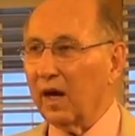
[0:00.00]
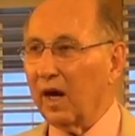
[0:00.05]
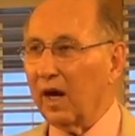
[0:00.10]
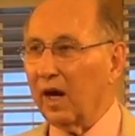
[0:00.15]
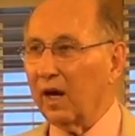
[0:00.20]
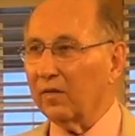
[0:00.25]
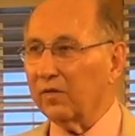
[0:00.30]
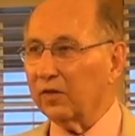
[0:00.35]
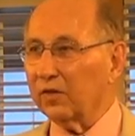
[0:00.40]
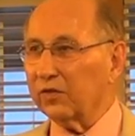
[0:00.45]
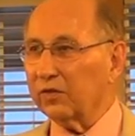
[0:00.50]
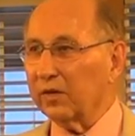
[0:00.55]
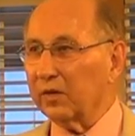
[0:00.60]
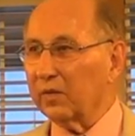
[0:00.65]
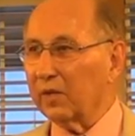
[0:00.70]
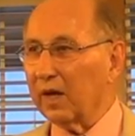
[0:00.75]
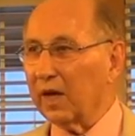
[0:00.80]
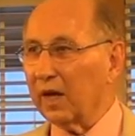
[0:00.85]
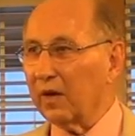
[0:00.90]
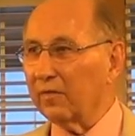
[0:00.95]
Obviously,
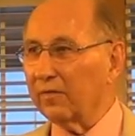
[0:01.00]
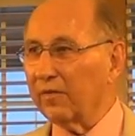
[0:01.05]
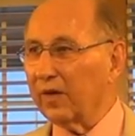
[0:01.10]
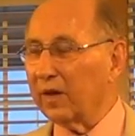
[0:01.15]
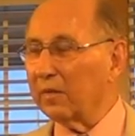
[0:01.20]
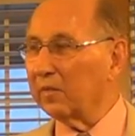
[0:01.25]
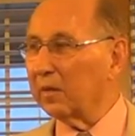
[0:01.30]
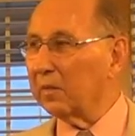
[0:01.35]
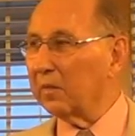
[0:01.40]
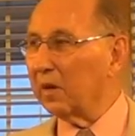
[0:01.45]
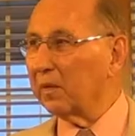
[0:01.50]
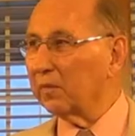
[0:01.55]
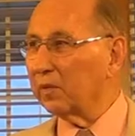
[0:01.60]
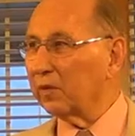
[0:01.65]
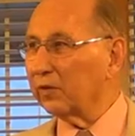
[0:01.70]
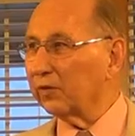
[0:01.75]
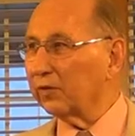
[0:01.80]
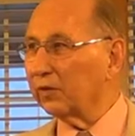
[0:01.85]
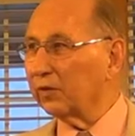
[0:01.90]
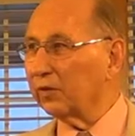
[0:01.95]
we have family
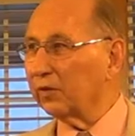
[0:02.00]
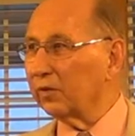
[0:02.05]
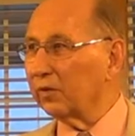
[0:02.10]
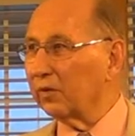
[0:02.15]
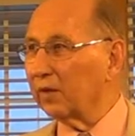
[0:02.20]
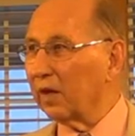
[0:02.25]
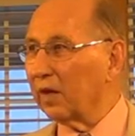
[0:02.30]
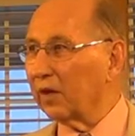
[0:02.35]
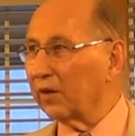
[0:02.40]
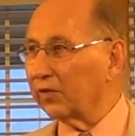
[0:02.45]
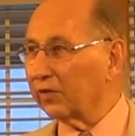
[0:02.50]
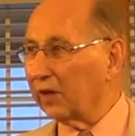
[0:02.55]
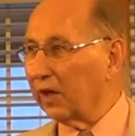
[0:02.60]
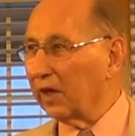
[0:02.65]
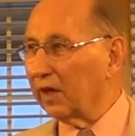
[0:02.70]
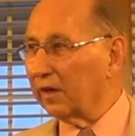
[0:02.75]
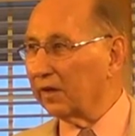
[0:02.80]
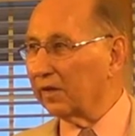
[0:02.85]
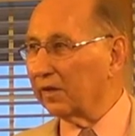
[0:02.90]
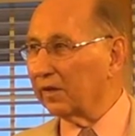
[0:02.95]
members who are
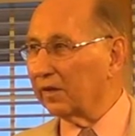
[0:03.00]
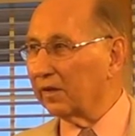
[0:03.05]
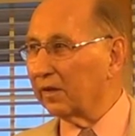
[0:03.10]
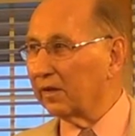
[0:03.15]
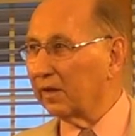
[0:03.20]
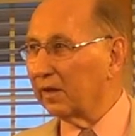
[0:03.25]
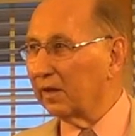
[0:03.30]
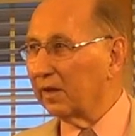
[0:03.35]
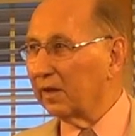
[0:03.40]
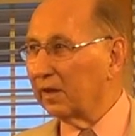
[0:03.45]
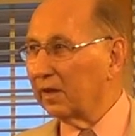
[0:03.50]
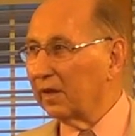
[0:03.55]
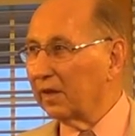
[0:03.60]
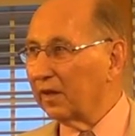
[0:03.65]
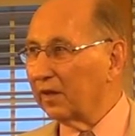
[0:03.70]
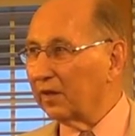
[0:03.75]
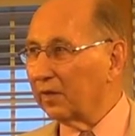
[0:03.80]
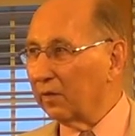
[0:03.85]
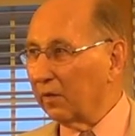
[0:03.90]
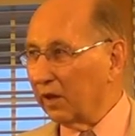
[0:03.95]
assigned to
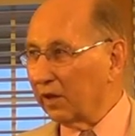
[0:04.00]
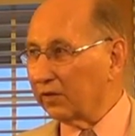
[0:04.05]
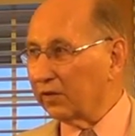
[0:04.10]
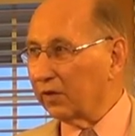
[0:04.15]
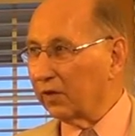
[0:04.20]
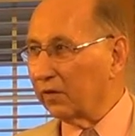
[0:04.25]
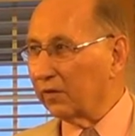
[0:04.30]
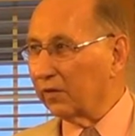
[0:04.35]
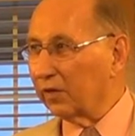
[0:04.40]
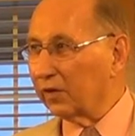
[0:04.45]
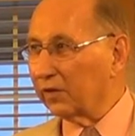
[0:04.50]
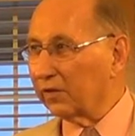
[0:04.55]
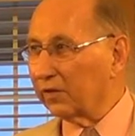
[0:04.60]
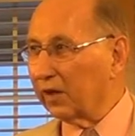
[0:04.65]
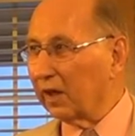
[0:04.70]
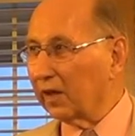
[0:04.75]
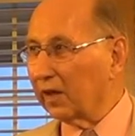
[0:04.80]
watch over us,